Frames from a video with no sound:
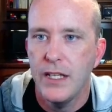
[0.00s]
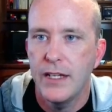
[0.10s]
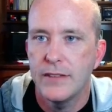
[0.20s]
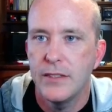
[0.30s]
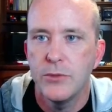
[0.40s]

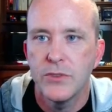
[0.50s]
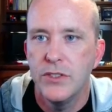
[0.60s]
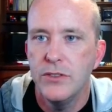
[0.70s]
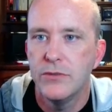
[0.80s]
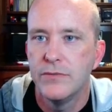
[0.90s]
x equals
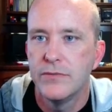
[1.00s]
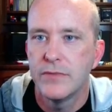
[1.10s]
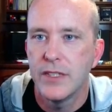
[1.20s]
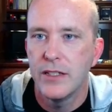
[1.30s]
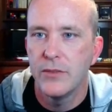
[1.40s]
2?
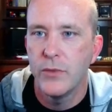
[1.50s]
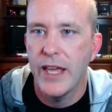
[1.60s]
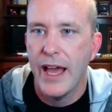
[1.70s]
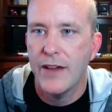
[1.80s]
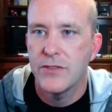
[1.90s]
Then
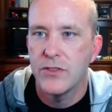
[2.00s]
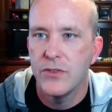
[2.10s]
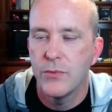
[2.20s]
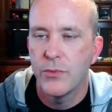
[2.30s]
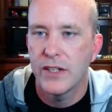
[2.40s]
we have
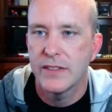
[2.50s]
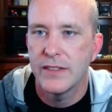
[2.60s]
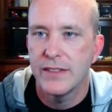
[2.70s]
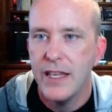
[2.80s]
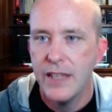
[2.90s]
to
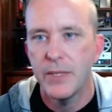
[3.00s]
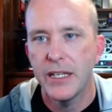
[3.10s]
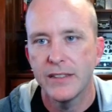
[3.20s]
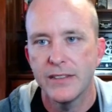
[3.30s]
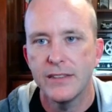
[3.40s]
process it
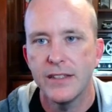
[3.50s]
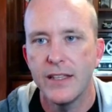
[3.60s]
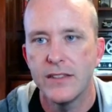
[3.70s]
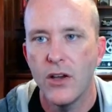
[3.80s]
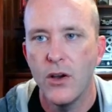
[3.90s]
because it's
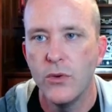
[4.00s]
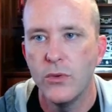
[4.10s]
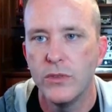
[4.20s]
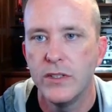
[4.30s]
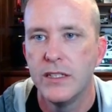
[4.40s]
its
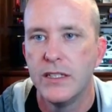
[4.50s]
own